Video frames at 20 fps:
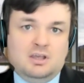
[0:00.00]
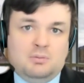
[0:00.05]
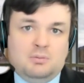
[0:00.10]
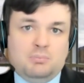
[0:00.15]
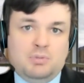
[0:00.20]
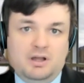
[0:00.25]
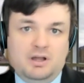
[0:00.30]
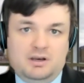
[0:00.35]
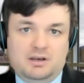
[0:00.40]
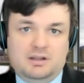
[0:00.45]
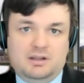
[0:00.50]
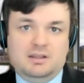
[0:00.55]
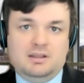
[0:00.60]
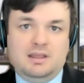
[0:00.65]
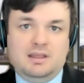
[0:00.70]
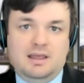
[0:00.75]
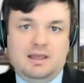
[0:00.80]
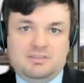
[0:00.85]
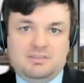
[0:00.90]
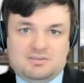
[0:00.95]
But
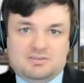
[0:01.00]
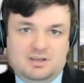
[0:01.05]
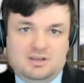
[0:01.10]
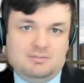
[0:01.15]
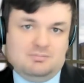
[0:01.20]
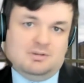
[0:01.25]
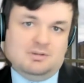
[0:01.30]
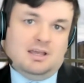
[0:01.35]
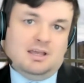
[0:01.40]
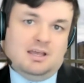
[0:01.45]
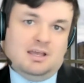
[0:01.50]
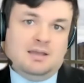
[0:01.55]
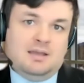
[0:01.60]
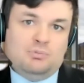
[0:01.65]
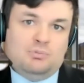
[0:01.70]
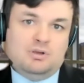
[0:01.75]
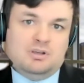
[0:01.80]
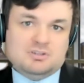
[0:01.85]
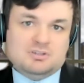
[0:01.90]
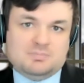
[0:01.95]
at the same time, we
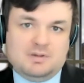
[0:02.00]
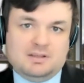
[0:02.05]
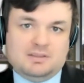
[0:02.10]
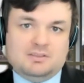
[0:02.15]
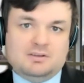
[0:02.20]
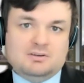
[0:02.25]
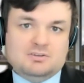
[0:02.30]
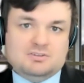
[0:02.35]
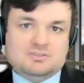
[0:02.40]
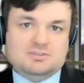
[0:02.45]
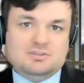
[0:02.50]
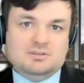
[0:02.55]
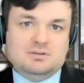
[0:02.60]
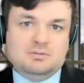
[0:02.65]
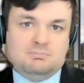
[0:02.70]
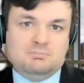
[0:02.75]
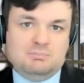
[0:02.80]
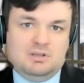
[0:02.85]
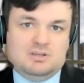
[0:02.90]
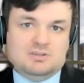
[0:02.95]
expect there to see,
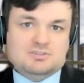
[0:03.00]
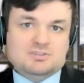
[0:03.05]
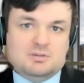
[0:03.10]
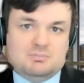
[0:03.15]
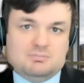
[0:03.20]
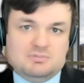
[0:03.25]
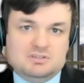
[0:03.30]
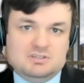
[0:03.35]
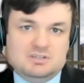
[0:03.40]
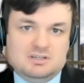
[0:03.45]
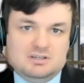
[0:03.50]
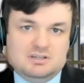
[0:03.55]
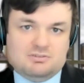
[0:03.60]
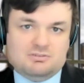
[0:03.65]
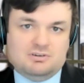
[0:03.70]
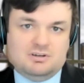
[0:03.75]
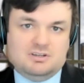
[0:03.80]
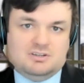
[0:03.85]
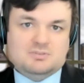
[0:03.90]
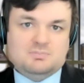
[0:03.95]
be some
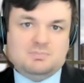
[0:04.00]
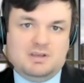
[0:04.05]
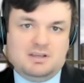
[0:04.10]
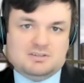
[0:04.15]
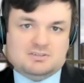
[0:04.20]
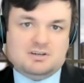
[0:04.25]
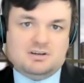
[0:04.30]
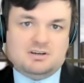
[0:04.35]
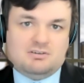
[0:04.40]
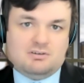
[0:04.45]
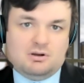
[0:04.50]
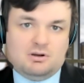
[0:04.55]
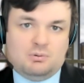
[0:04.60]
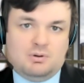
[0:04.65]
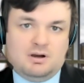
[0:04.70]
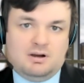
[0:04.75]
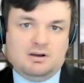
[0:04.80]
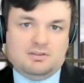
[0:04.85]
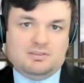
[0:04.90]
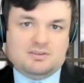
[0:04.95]
decrease based on it
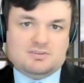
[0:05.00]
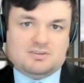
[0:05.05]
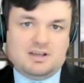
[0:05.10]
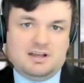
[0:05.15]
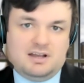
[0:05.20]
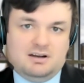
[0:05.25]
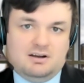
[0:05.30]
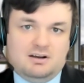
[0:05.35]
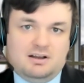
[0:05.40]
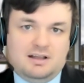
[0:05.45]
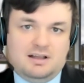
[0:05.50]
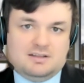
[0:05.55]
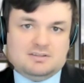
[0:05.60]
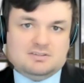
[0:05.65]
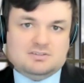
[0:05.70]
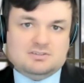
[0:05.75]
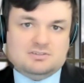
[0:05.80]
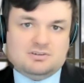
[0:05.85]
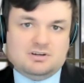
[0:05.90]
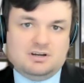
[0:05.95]
requiring this higher
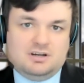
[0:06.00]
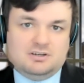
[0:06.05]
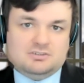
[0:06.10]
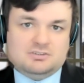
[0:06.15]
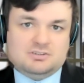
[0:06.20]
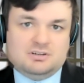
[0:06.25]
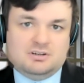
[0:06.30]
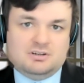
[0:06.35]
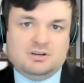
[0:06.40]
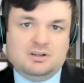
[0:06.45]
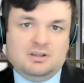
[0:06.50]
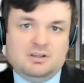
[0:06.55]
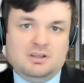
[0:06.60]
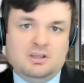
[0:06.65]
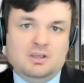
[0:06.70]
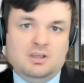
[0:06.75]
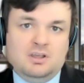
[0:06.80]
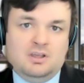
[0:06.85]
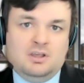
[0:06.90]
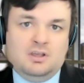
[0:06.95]
concentration.
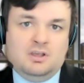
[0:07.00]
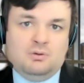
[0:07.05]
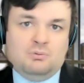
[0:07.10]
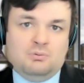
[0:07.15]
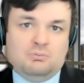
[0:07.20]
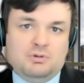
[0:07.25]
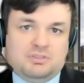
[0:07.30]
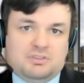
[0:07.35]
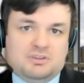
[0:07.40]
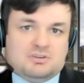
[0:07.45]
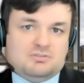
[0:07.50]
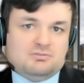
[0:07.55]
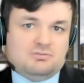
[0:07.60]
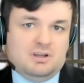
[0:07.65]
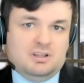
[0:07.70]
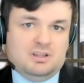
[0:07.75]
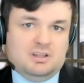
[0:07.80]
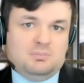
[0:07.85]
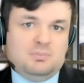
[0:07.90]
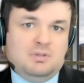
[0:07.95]
What this
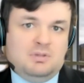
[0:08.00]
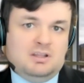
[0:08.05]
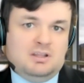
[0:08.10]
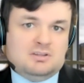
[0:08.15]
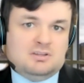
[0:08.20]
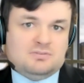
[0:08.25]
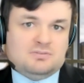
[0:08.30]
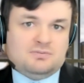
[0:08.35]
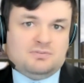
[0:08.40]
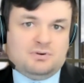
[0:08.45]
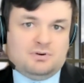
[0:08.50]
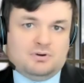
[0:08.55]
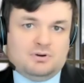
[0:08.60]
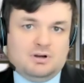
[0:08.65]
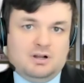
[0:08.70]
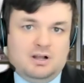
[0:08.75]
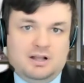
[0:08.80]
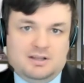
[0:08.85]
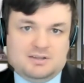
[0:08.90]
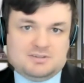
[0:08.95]
really means for
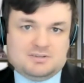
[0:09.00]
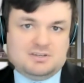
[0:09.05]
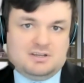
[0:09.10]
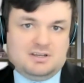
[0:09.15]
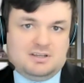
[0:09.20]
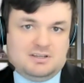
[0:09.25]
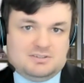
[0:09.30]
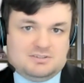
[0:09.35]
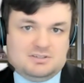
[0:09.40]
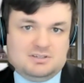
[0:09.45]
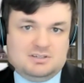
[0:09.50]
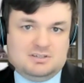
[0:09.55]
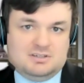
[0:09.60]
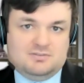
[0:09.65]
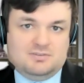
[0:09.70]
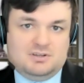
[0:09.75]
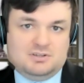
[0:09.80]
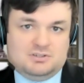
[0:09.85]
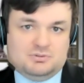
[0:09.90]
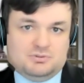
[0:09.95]
us as
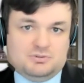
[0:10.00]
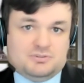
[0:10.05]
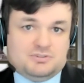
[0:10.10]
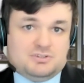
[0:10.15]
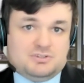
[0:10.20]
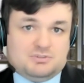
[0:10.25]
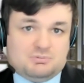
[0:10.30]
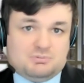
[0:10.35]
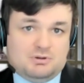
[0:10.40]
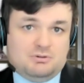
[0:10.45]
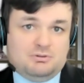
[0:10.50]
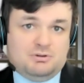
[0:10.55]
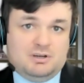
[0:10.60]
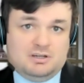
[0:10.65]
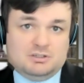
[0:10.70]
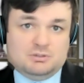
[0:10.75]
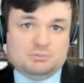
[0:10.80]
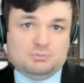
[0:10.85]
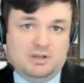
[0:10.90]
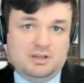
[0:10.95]
individuals is we're going to
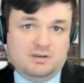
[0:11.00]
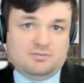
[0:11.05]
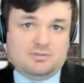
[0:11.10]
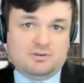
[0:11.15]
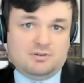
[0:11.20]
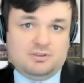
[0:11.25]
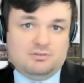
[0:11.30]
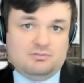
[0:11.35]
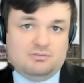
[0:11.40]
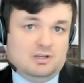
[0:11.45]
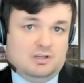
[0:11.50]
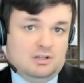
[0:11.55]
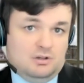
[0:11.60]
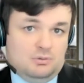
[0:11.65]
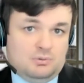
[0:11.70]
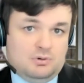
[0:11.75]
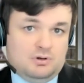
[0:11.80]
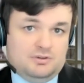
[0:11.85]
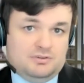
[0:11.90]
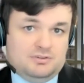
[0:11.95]
have to wait for the real
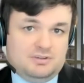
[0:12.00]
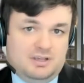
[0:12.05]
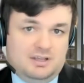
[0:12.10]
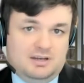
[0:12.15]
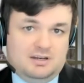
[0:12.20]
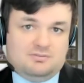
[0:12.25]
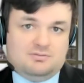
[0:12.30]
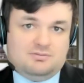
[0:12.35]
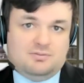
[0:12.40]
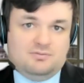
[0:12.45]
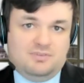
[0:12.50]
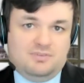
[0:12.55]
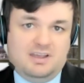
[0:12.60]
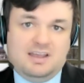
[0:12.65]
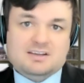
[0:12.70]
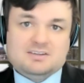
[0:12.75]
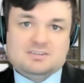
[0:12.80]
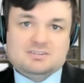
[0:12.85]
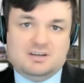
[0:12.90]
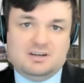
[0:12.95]
world data from
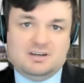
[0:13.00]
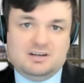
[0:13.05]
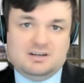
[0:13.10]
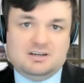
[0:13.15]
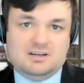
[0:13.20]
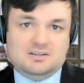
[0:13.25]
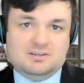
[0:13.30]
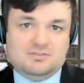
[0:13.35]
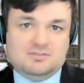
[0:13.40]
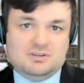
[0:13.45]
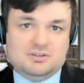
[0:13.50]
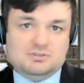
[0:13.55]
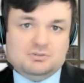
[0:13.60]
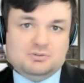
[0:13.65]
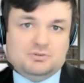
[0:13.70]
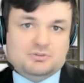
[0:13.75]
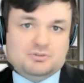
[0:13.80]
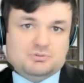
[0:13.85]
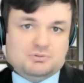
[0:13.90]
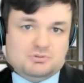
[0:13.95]
vaccinated
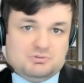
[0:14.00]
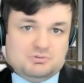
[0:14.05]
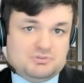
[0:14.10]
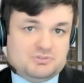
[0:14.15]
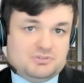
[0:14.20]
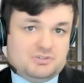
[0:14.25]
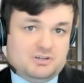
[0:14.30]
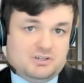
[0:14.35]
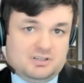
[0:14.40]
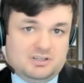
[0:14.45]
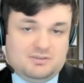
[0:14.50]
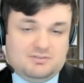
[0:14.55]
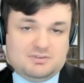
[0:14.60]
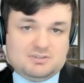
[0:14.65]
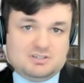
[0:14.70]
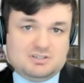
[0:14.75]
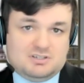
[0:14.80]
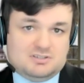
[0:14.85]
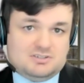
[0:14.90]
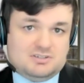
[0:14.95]
individuals, which will start to give us
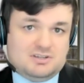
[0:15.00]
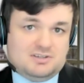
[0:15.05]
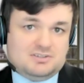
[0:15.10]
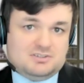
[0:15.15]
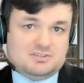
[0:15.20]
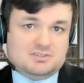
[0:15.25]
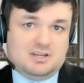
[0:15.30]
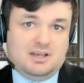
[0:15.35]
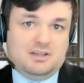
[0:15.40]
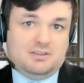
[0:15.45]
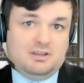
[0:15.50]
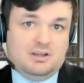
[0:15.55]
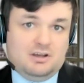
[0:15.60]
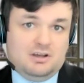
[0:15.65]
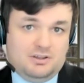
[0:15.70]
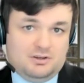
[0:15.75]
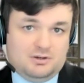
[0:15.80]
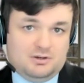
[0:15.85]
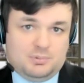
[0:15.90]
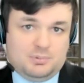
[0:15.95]
insights into how the
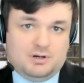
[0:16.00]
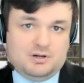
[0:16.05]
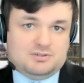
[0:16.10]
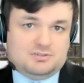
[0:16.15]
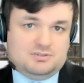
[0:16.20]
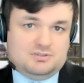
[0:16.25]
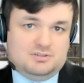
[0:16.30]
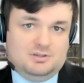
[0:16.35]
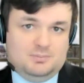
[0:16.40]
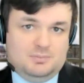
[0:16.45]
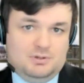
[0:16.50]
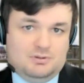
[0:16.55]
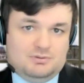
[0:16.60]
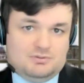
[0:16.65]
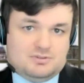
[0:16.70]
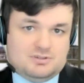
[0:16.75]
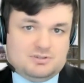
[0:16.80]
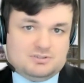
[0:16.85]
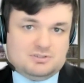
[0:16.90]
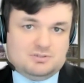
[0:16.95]
other parts of the immune
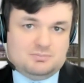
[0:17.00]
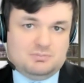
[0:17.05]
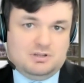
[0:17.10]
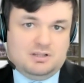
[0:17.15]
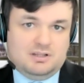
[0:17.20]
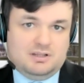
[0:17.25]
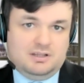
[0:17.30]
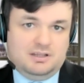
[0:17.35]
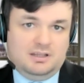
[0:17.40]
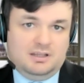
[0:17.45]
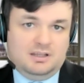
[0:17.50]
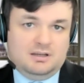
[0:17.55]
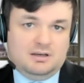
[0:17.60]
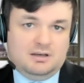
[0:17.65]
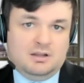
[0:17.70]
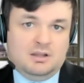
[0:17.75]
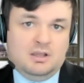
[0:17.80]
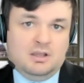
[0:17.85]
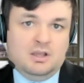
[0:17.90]
system play in,